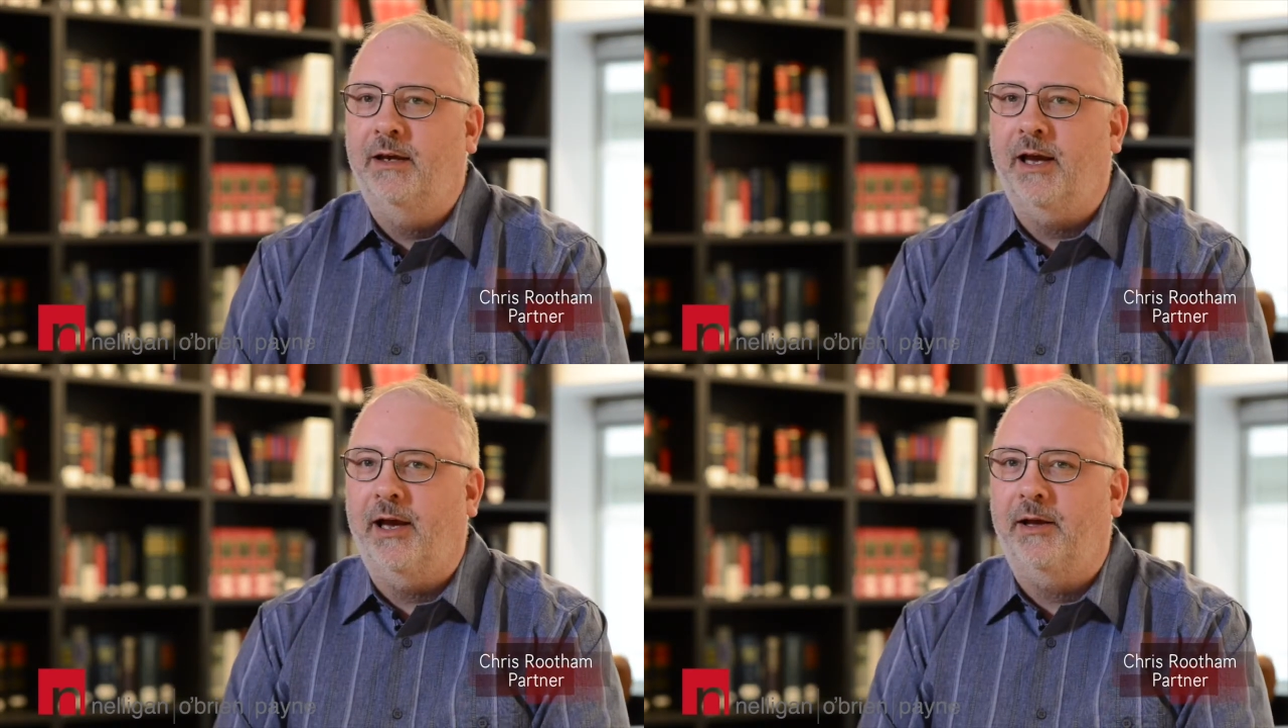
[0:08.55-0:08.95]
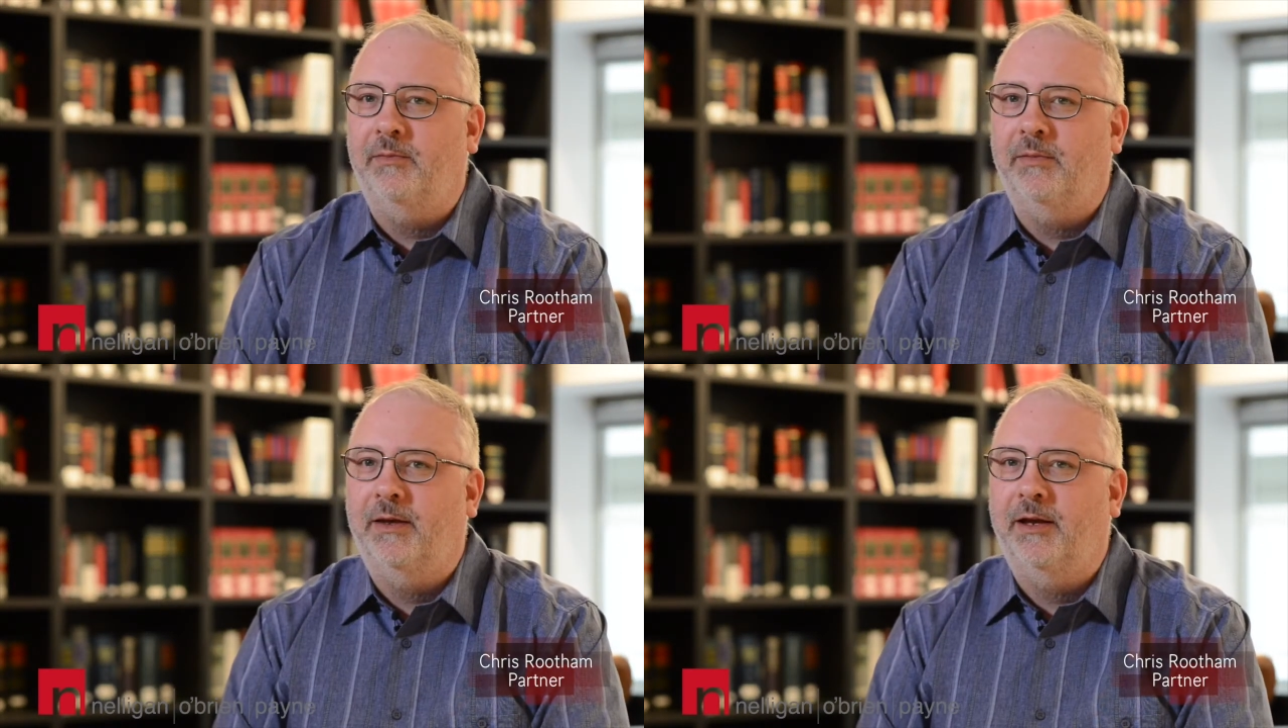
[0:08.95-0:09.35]

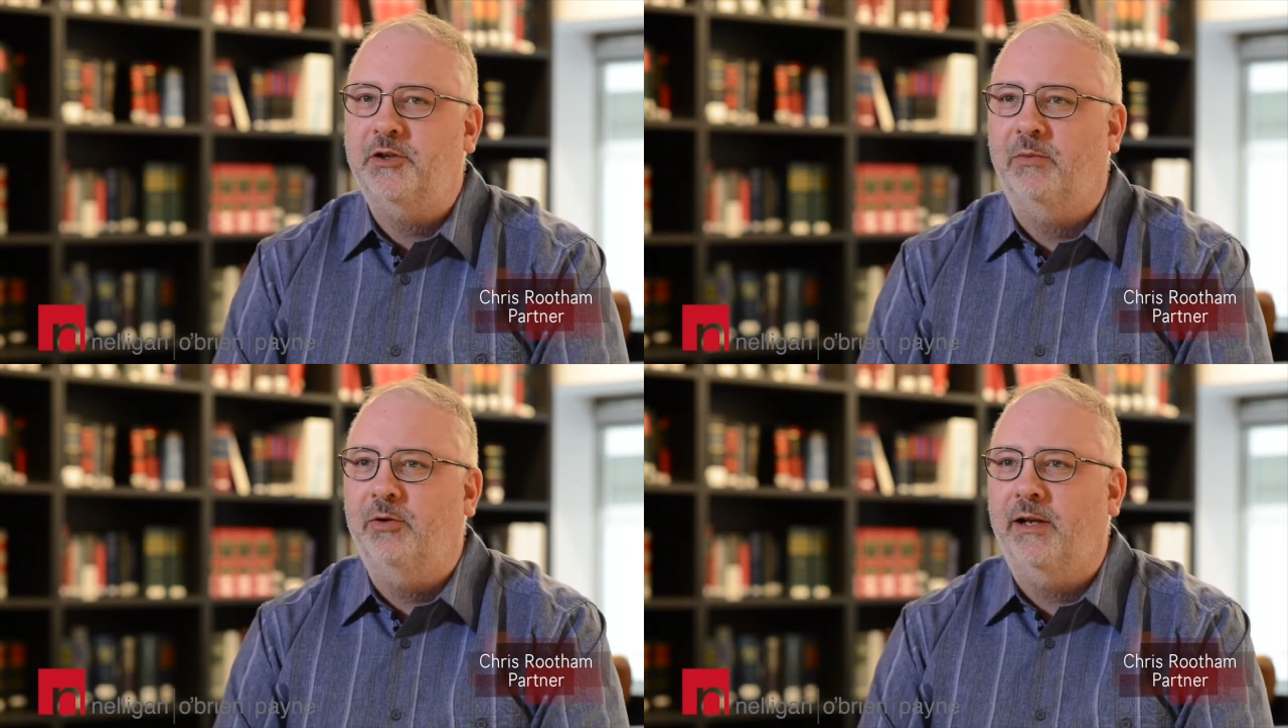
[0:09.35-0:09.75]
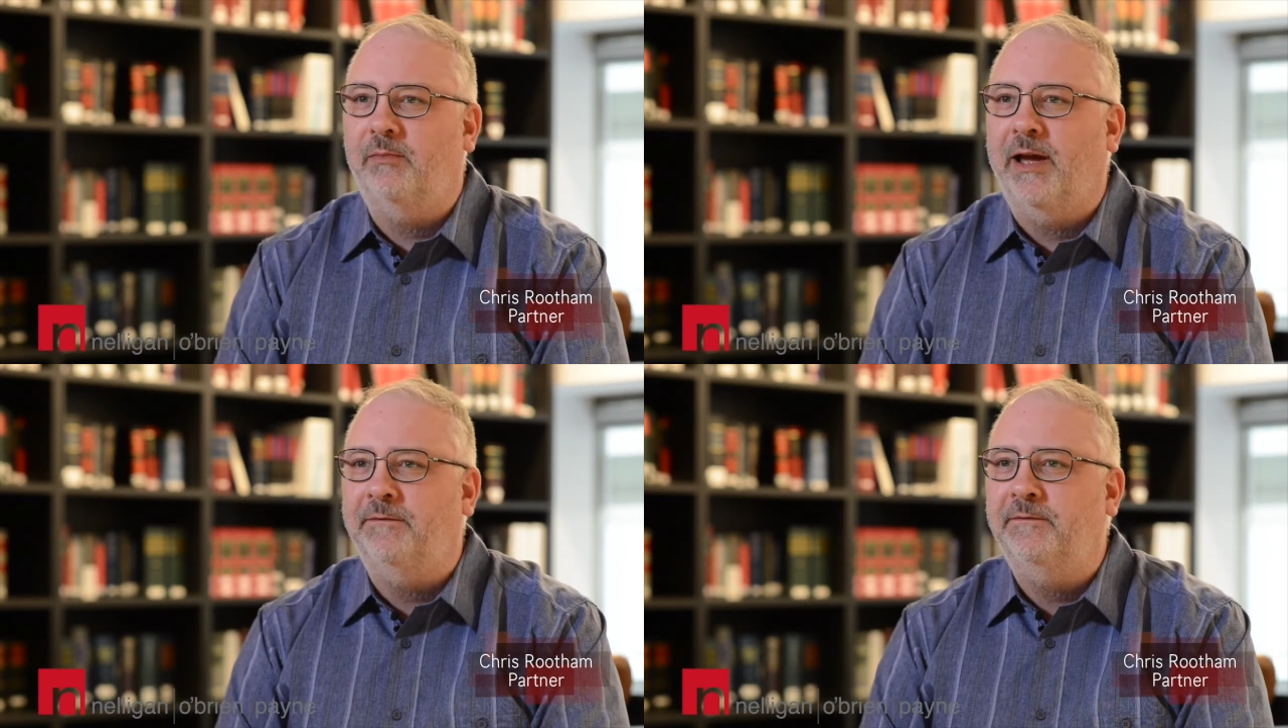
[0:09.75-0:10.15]
how should I put
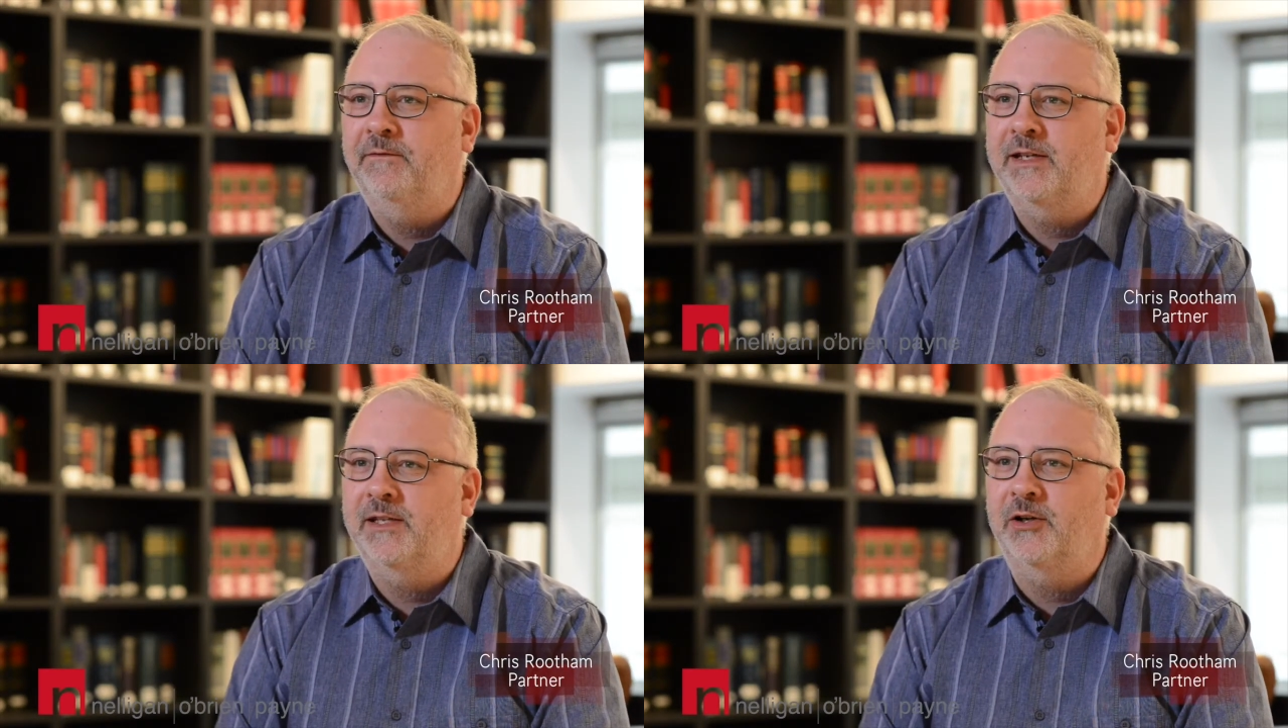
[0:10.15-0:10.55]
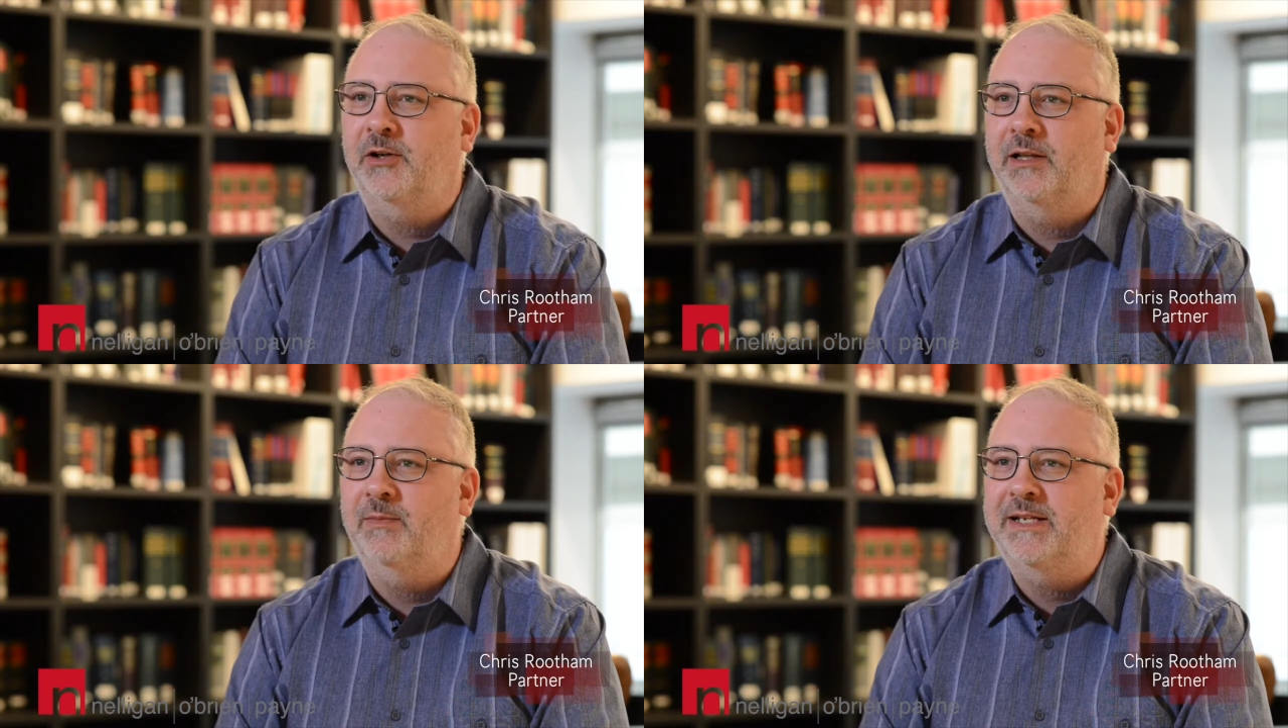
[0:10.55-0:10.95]
it? My
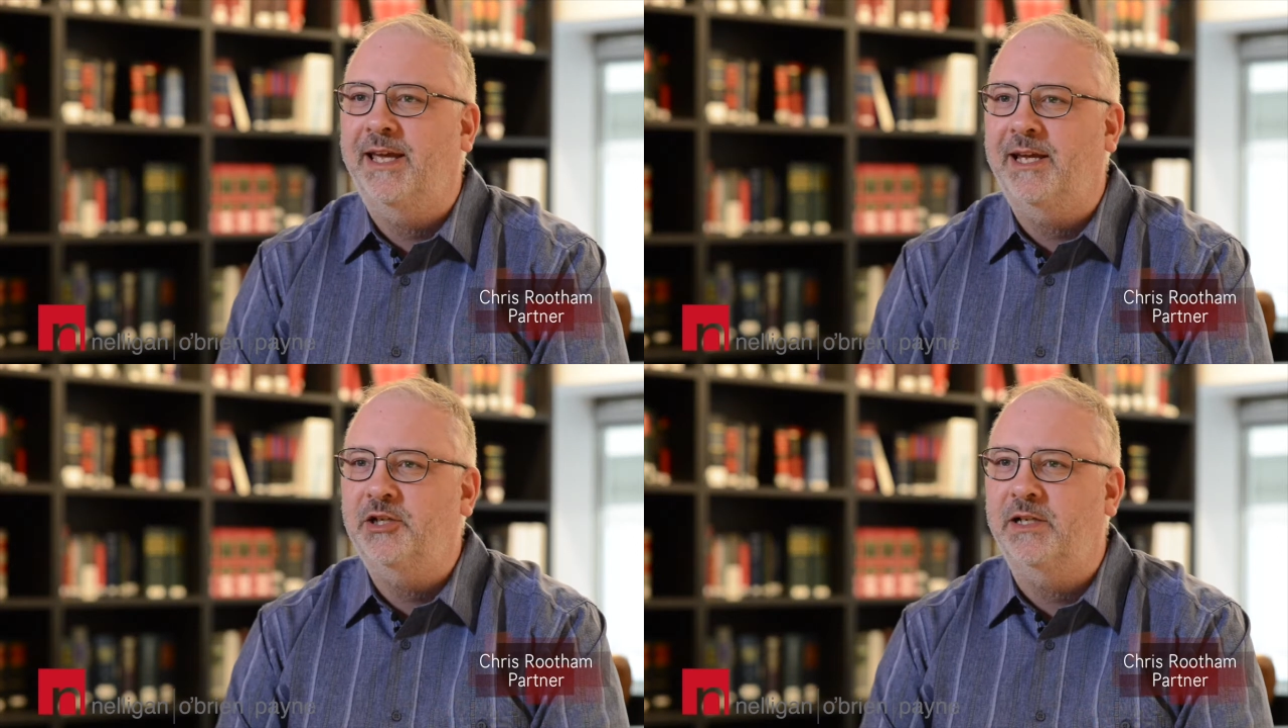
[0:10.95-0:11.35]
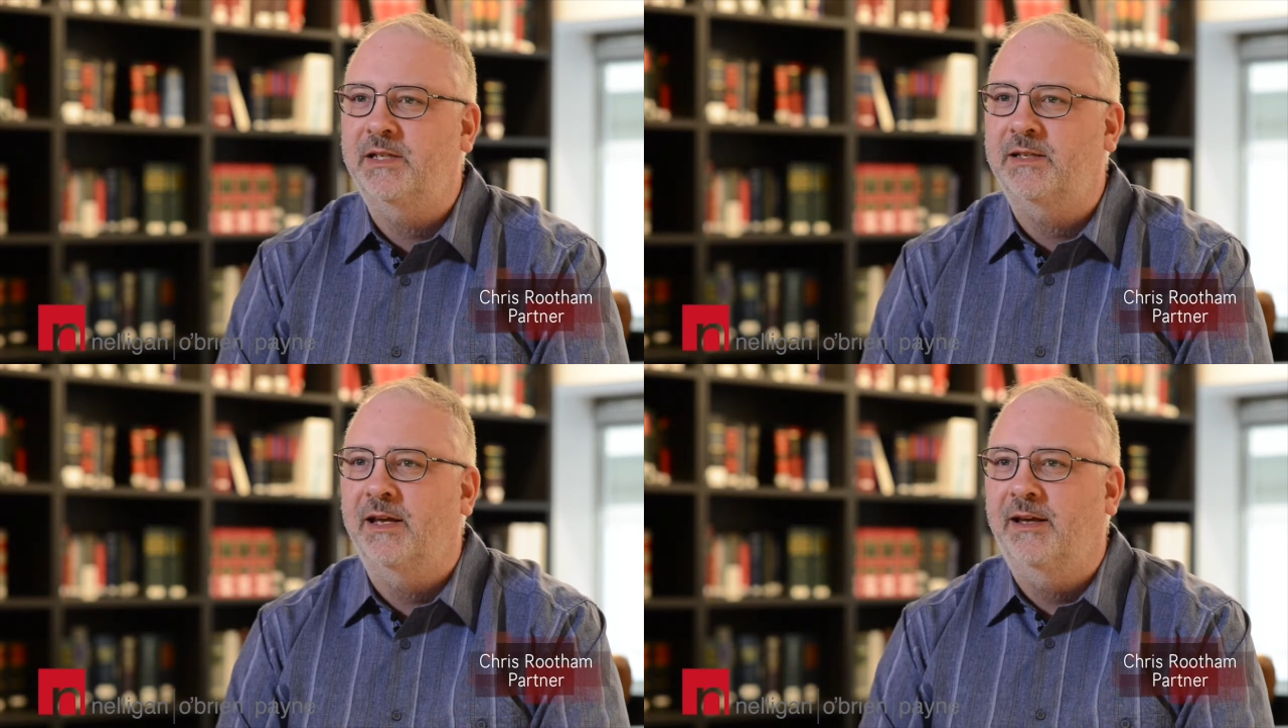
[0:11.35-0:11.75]
physical
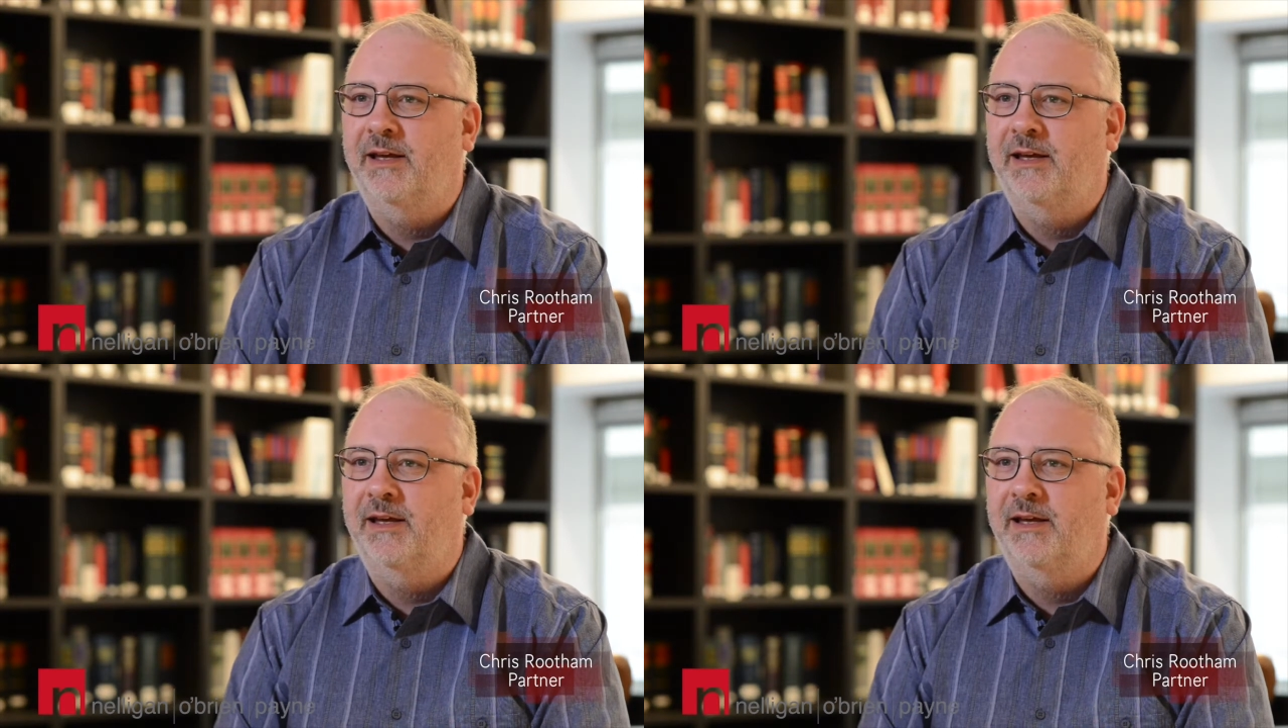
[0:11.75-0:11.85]
limitations